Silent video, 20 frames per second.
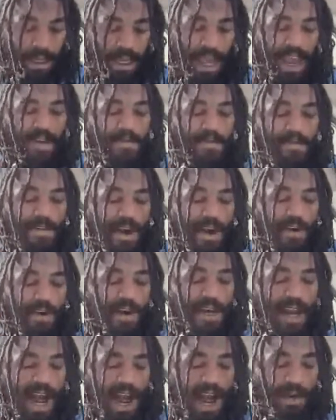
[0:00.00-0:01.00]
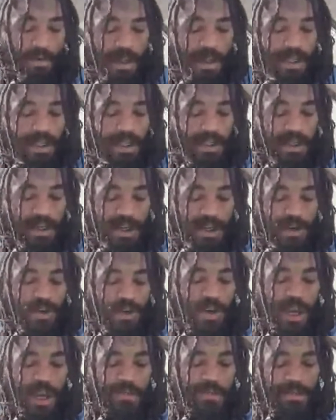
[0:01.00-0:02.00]
A fairy godmother who
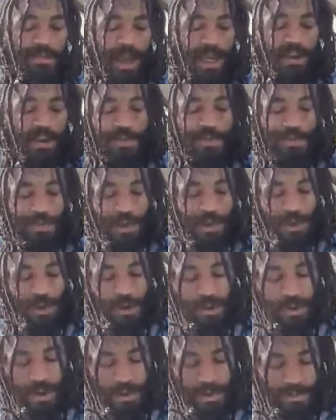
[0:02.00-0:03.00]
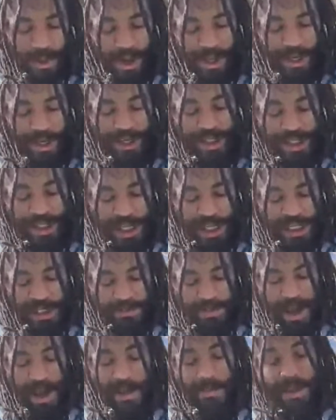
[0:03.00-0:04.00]
can make you feel better just
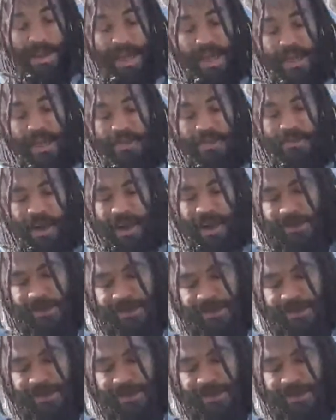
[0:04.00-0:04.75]
by being around.